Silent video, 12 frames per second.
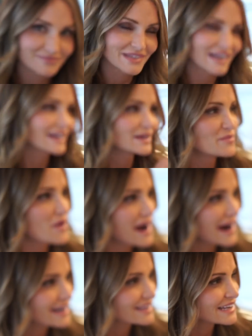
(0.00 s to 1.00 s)

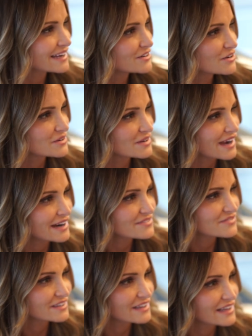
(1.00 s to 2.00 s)

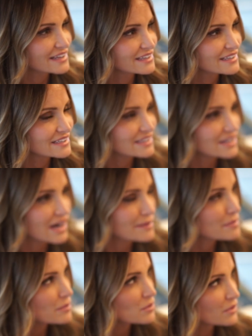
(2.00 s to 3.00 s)
I feel like I
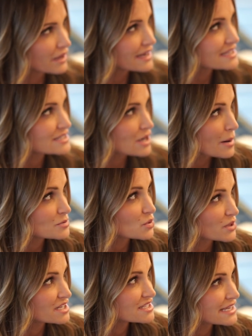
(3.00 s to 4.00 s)
remember when I stopped
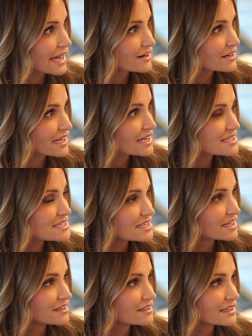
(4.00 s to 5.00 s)
working Saturdays,
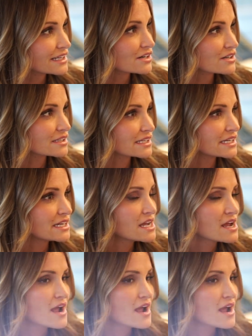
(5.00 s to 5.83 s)
and literally,